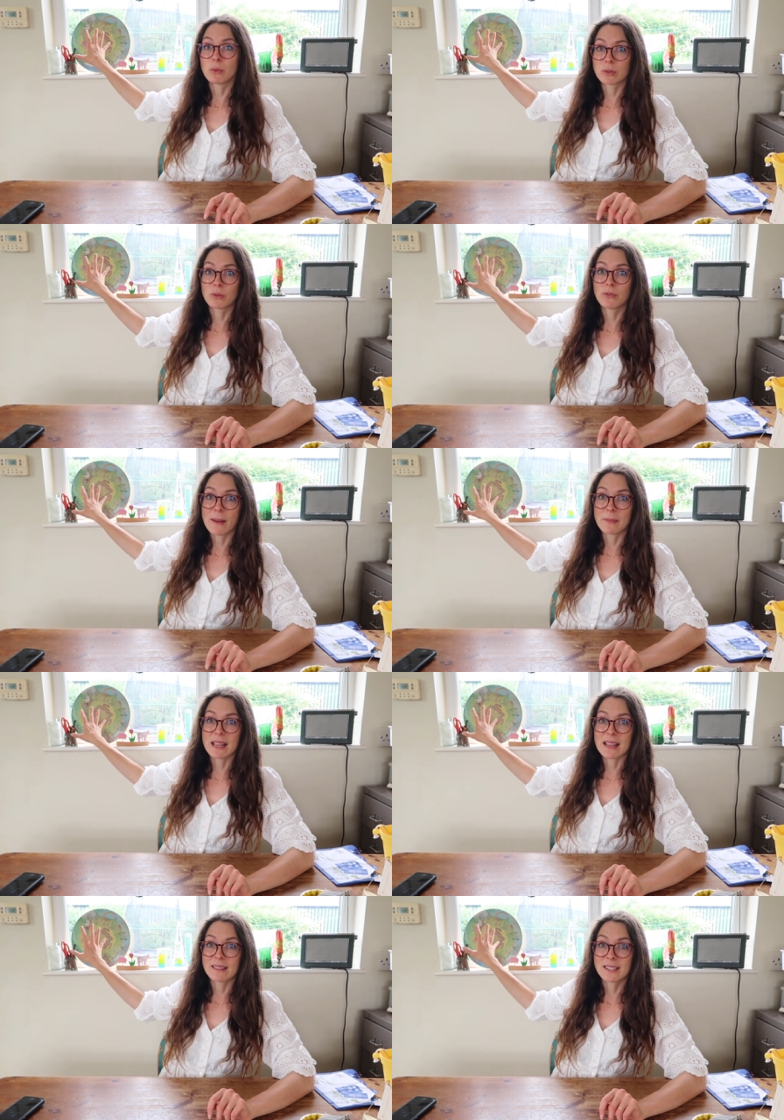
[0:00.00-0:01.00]
Waldorf
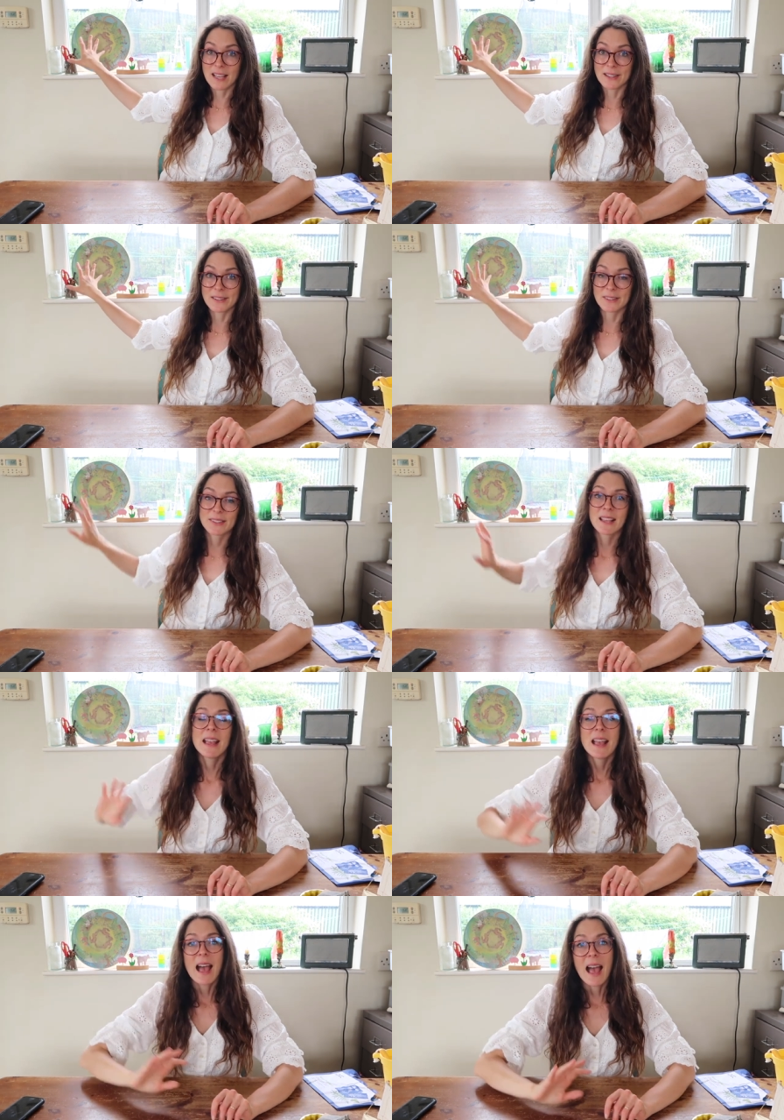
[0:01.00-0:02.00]
family circles
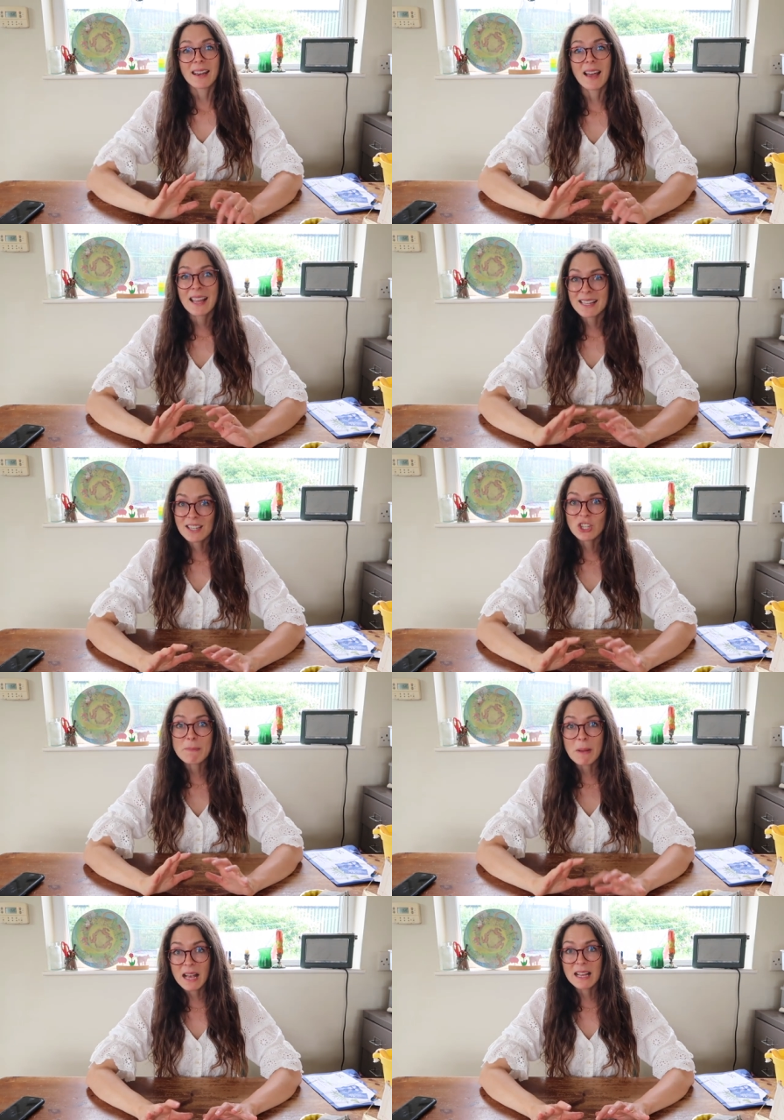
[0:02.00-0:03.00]
and I had
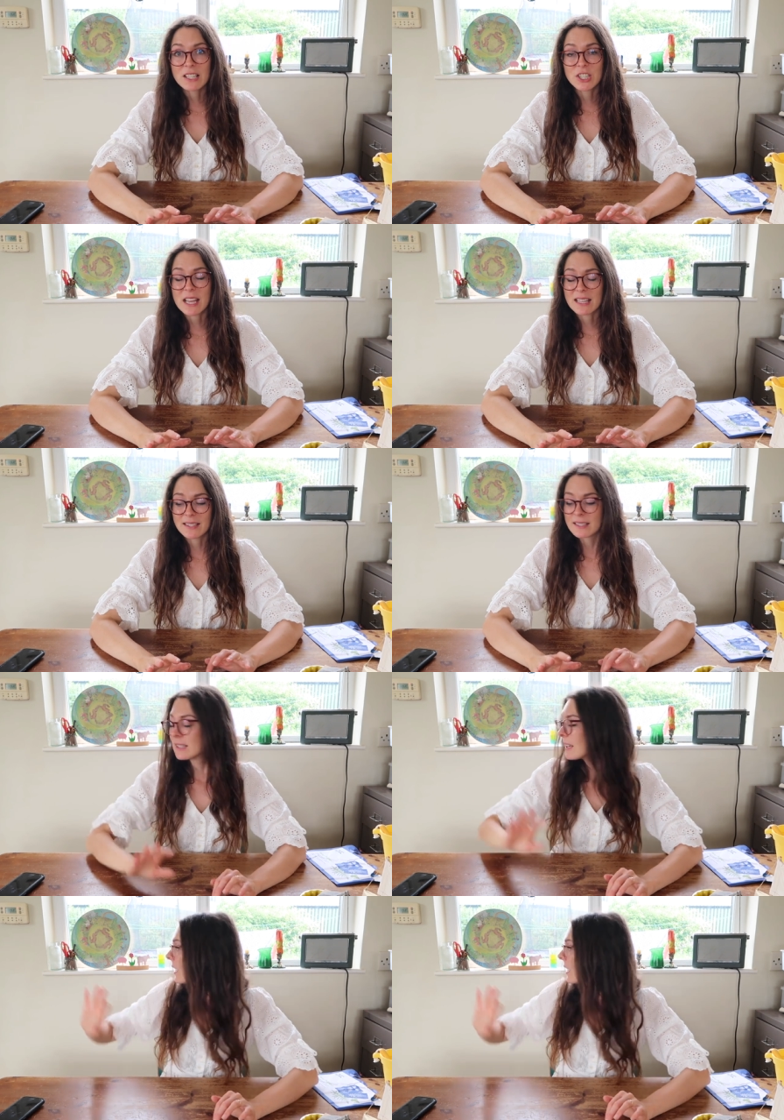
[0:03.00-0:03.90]
actually purchased